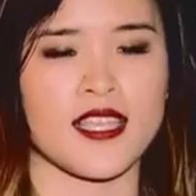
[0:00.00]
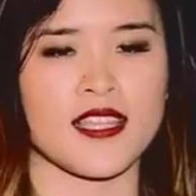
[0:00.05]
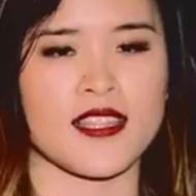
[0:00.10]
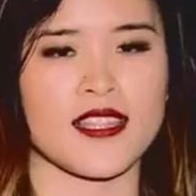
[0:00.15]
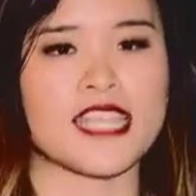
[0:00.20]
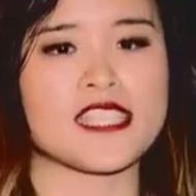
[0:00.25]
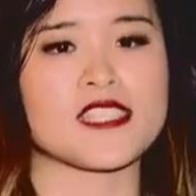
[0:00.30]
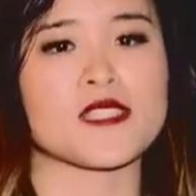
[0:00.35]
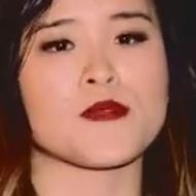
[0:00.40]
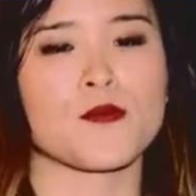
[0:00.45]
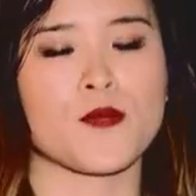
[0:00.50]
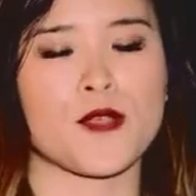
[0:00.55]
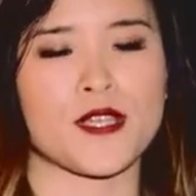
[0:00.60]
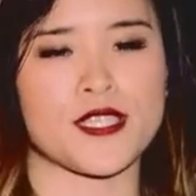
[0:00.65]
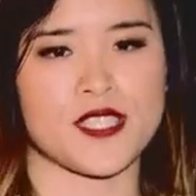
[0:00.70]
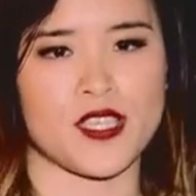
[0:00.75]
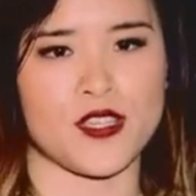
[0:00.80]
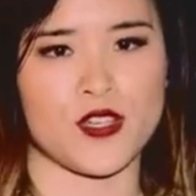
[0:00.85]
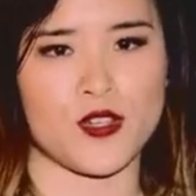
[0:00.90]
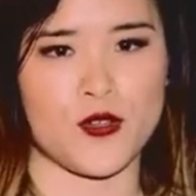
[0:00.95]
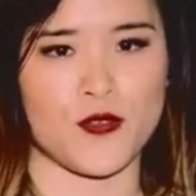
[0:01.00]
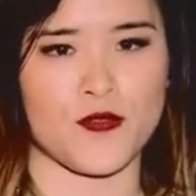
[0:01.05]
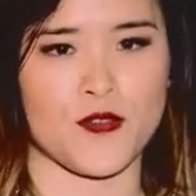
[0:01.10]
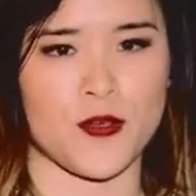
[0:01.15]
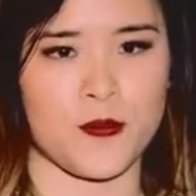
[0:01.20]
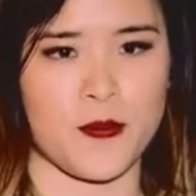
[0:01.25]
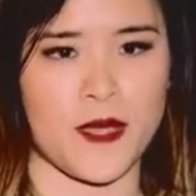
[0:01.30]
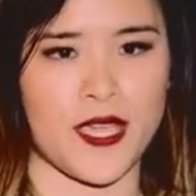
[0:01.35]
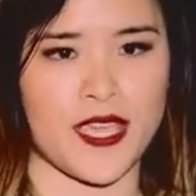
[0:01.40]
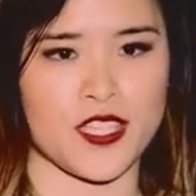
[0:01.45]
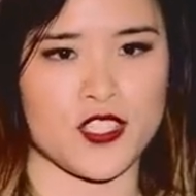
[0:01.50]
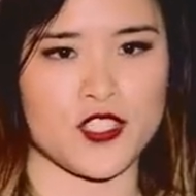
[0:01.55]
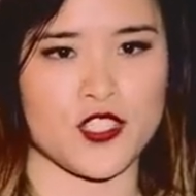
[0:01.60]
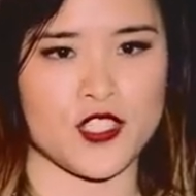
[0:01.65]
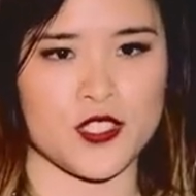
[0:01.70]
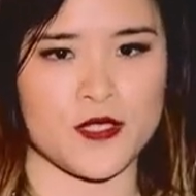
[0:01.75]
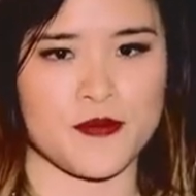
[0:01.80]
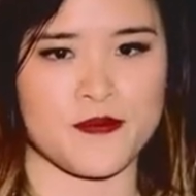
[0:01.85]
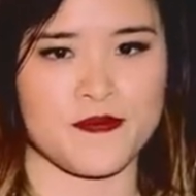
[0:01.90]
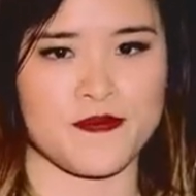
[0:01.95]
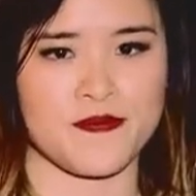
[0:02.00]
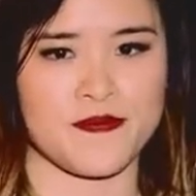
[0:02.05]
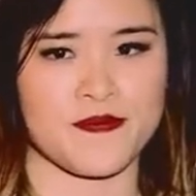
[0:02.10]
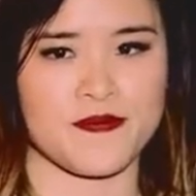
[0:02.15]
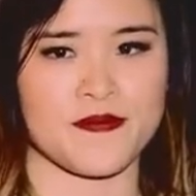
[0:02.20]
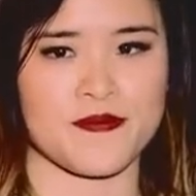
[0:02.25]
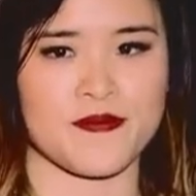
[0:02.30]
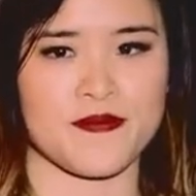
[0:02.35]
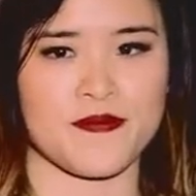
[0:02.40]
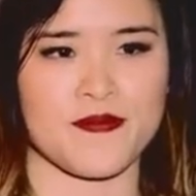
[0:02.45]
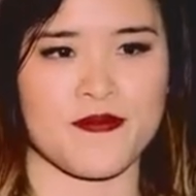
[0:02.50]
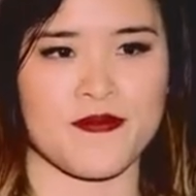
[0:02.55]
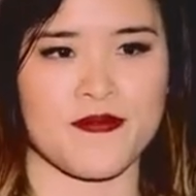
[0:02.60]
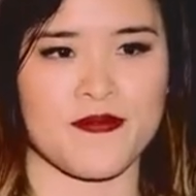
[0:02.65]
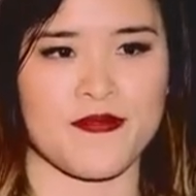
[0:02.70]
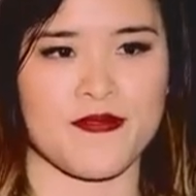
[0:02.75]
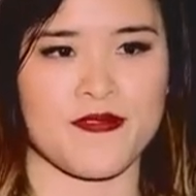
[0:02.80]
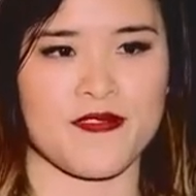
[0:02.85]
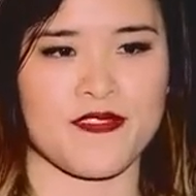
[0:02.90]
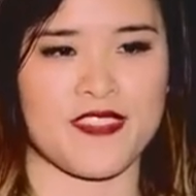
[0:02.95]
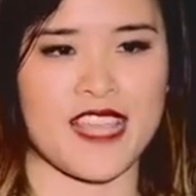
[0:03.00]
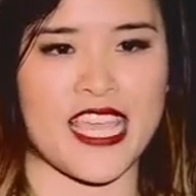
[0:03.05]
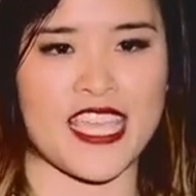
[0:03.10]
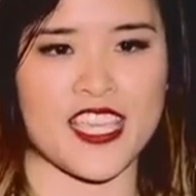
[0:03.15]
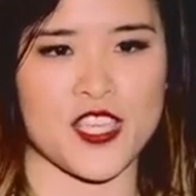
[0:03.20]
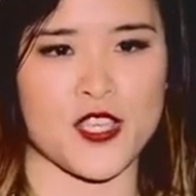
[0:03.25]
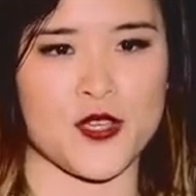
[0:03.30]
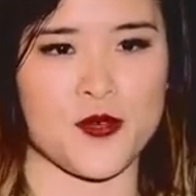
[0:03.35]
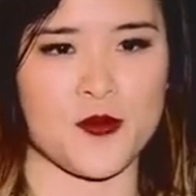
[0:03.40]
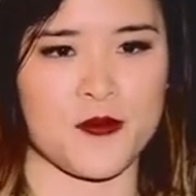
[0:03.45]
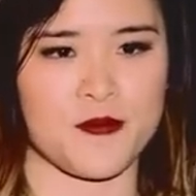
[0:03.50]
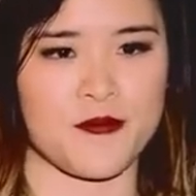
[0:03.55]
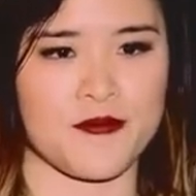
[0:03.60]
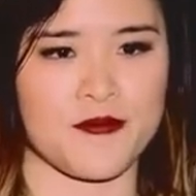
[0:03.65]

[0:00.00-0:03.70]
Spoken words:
Let's embrace a new front page. Thank you.